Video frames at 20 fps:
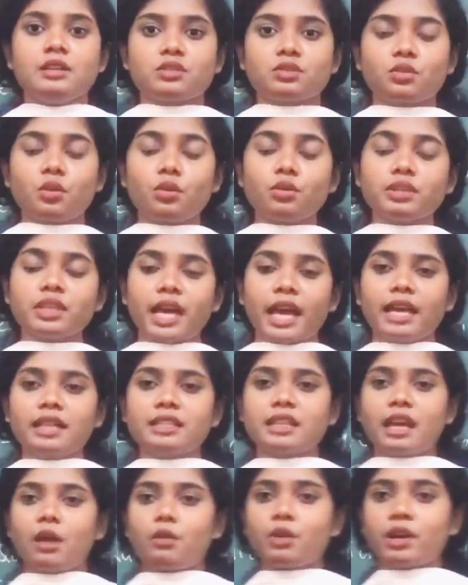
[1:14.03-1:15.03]
so that
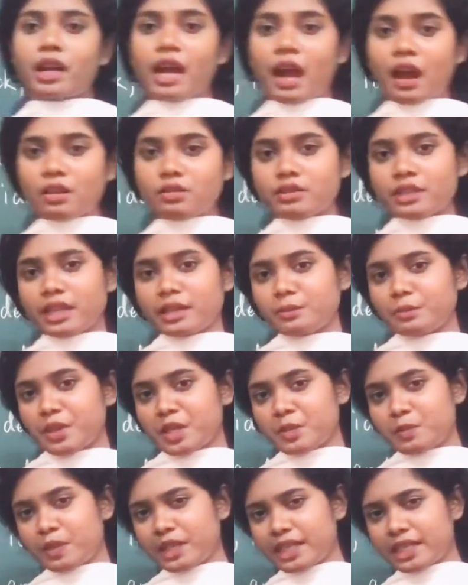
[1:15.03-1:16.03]
our outline
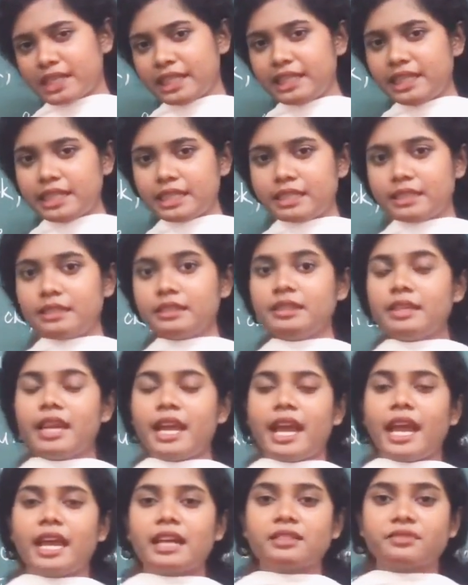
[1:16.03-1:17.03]
must be clear
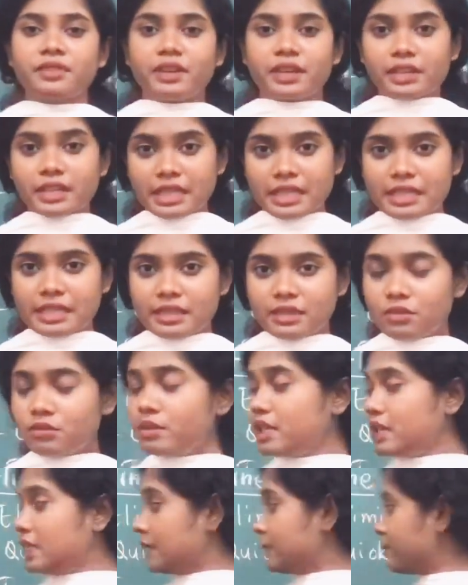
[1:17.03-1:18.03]
and very easy to
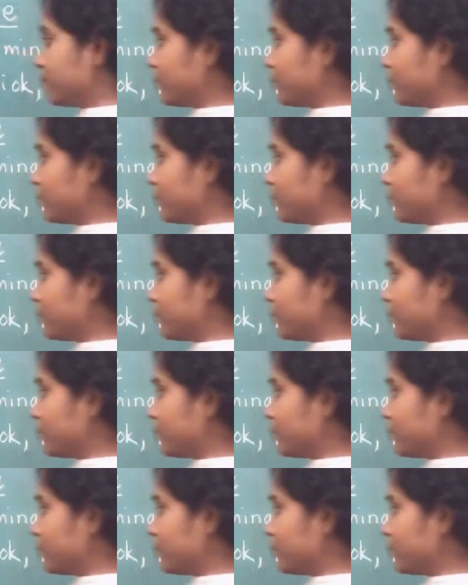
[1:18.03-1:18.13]
read.